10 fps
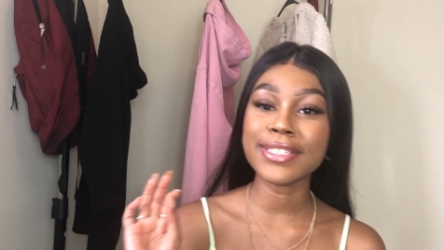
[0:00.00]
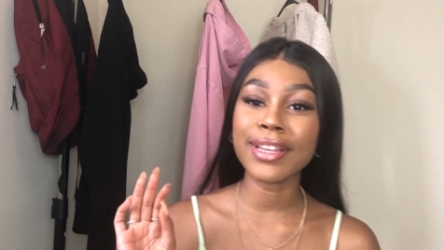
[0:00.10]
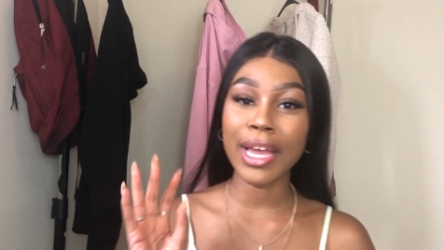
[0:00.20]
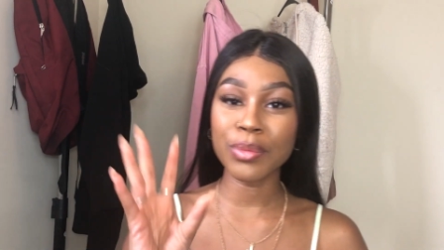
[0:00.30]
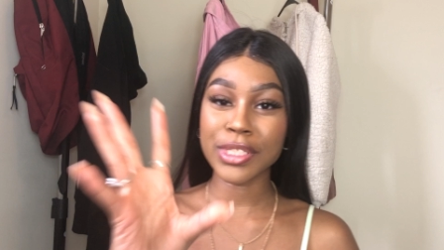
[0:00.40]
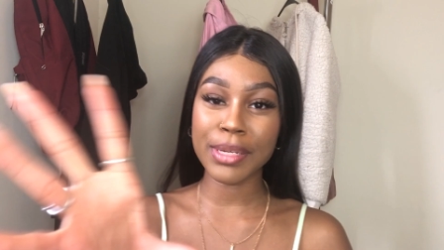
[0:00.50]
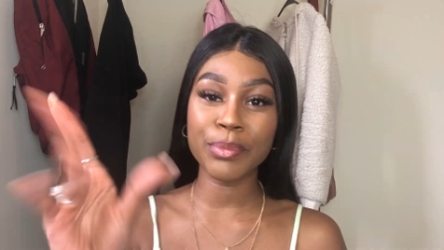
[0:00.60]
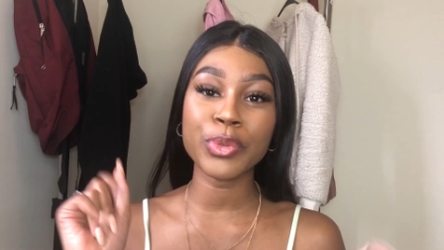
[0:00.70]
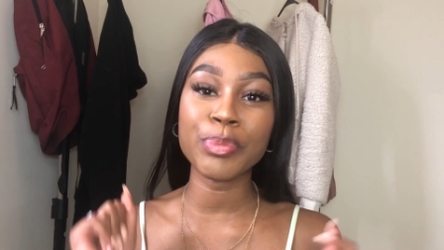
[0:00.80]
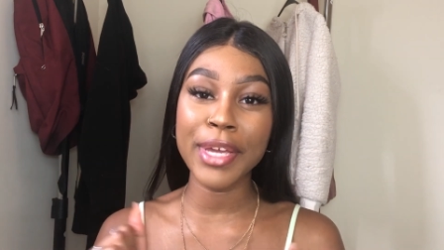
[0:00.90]
like was
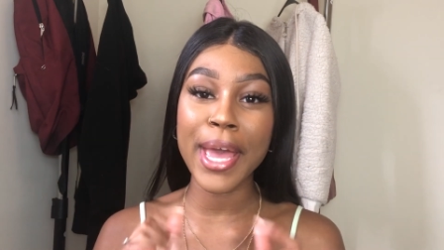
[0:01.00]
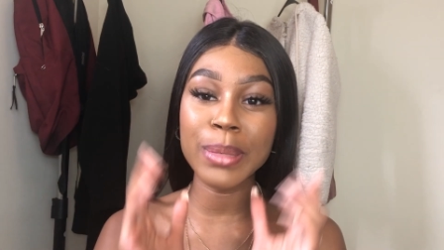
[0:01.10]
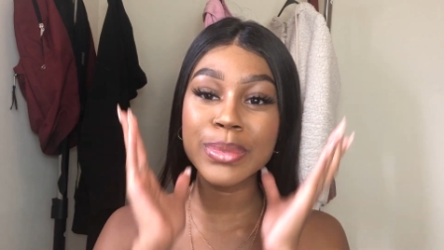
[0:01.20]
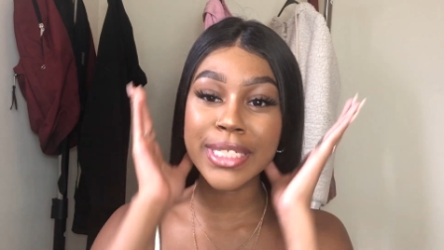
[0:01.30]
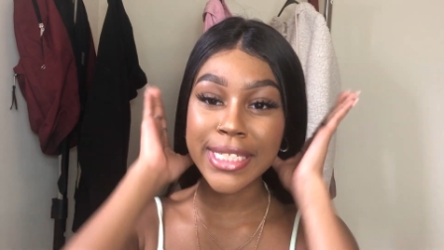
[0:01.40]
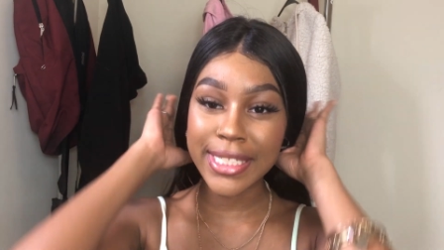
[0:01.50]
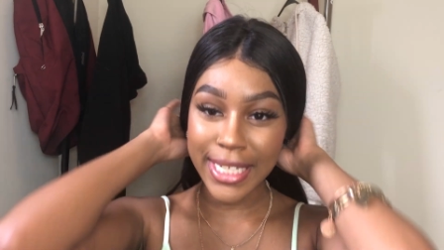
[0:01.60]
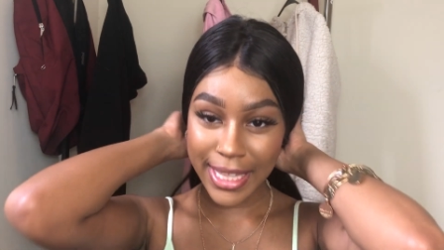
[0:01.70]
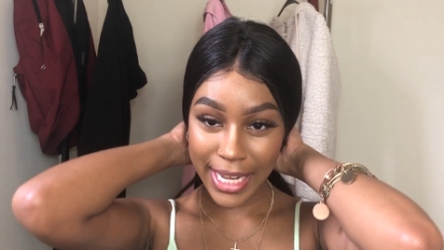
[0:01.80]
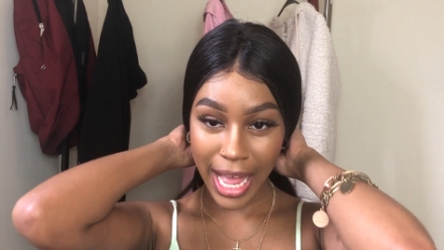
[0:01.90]
would be able to
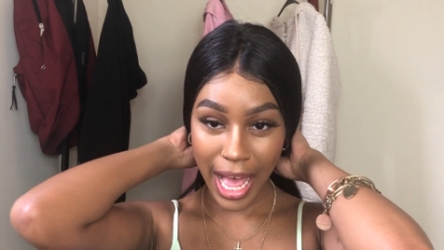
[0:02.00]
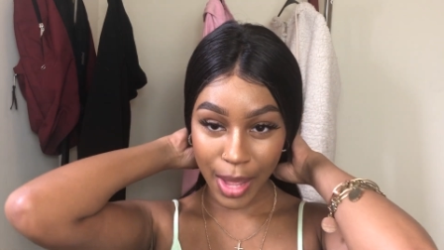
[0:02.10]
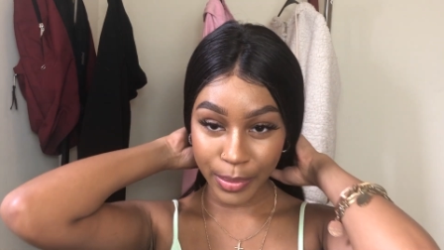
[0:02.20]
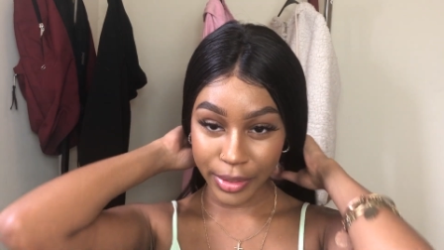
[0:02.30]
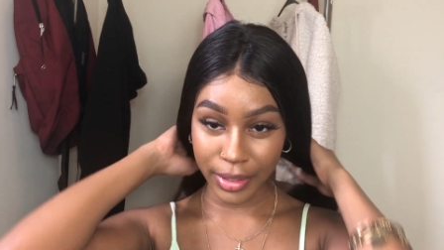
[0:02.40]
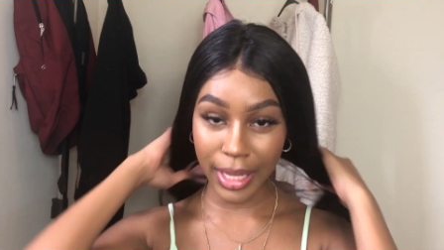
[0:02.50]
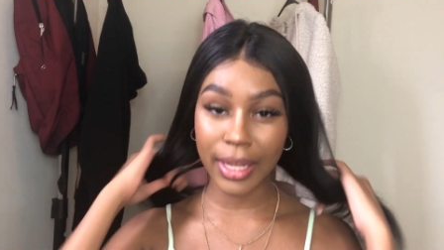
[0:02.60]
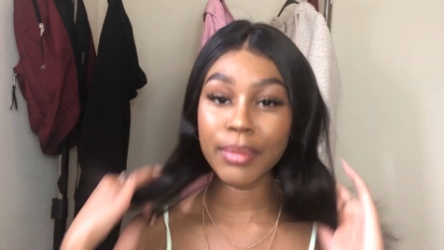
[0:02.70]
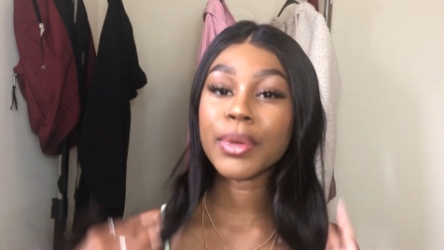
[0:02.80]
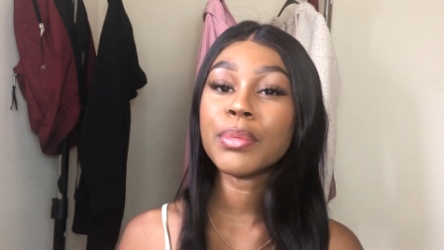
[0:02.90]
see that I would
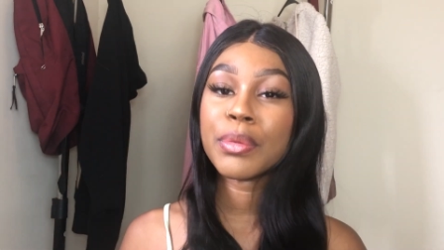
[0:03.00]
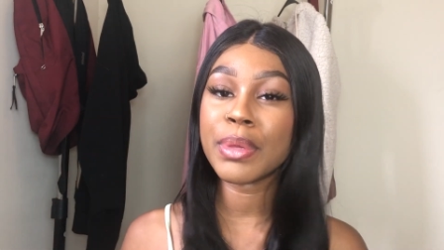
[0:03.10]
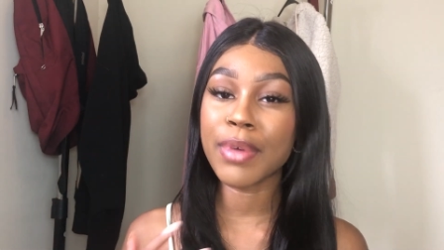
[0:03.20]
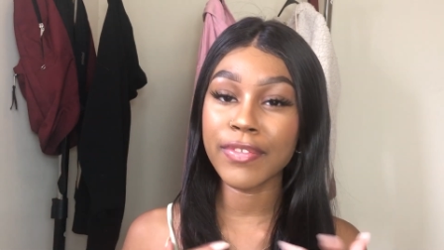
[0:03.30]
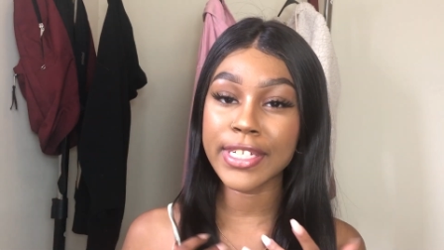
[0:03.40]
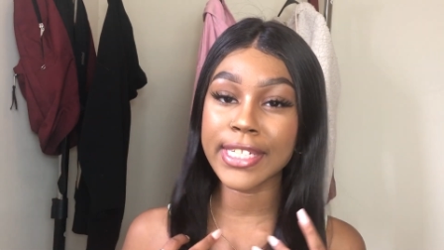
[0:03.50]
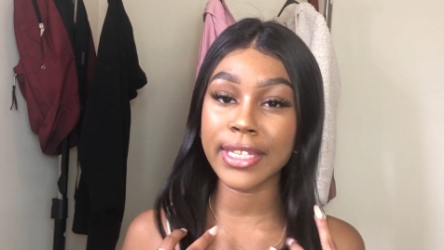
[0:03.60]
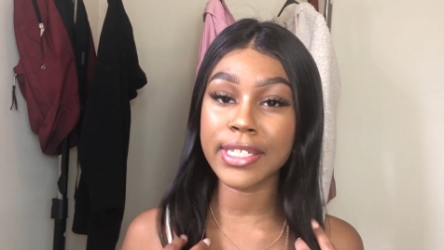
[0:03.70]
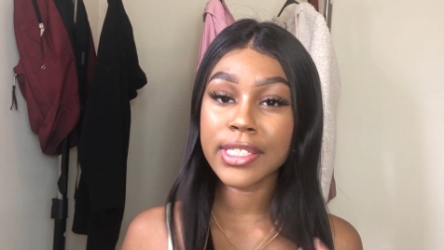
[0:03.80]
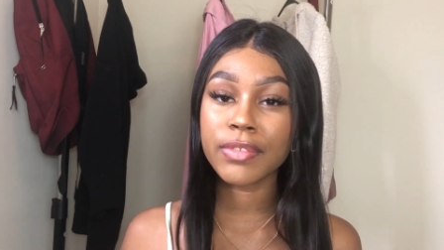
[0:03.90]
like be able to beat my face
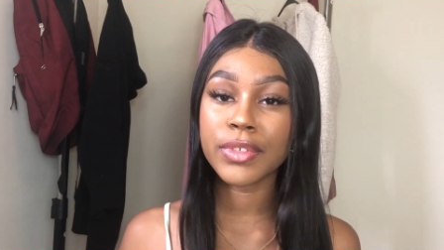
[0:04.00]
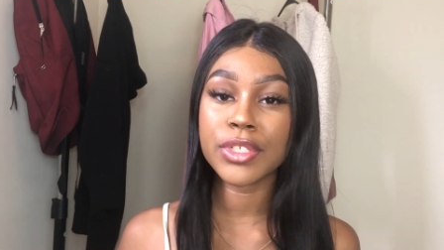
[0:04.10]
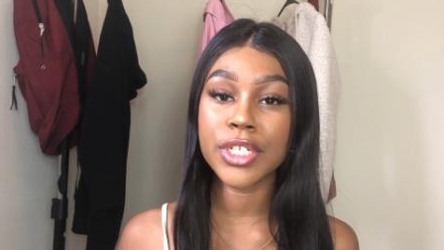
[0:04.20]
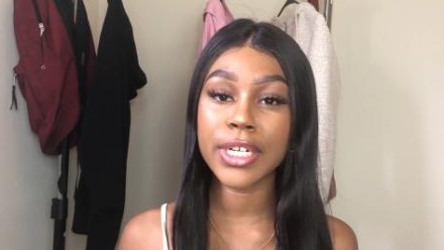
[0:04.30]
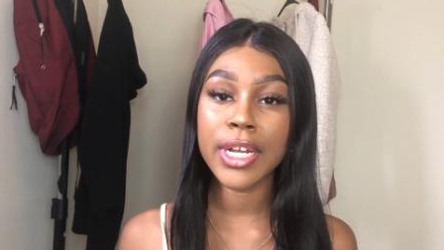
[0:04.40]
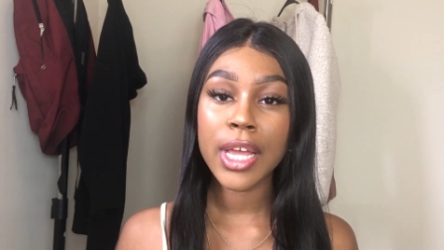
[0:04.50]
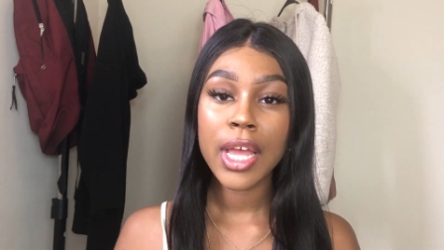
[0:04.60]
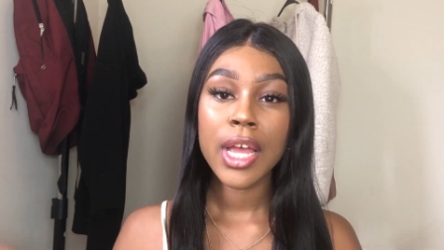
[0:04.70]
like this in the future.